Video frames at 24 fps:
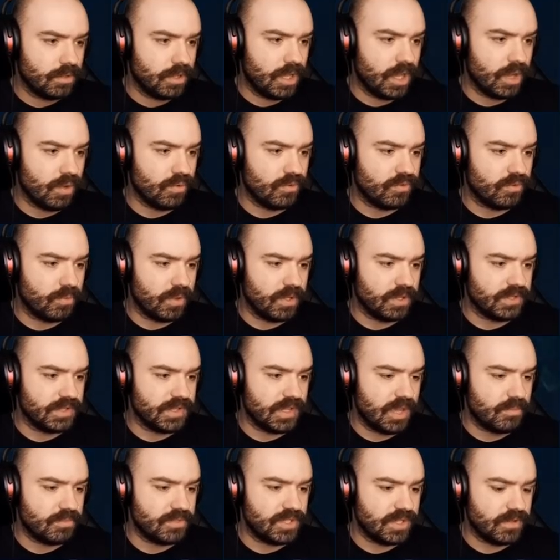health
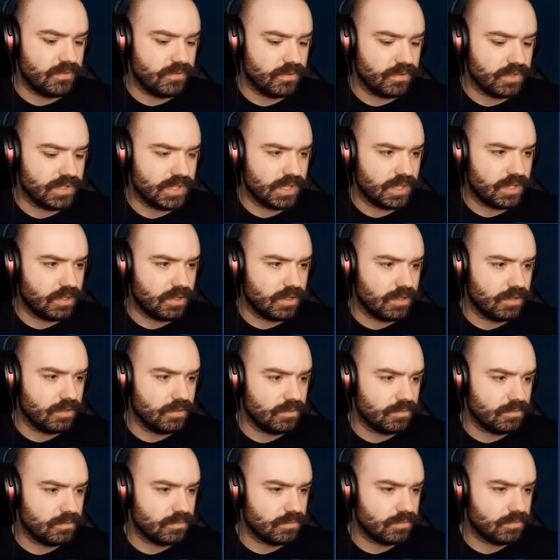was empty for a second
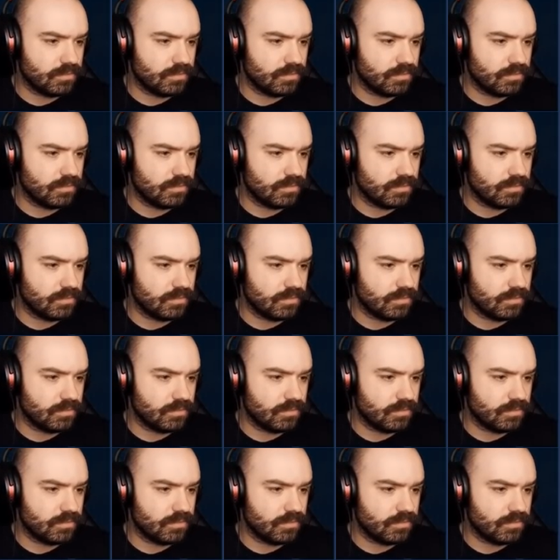there.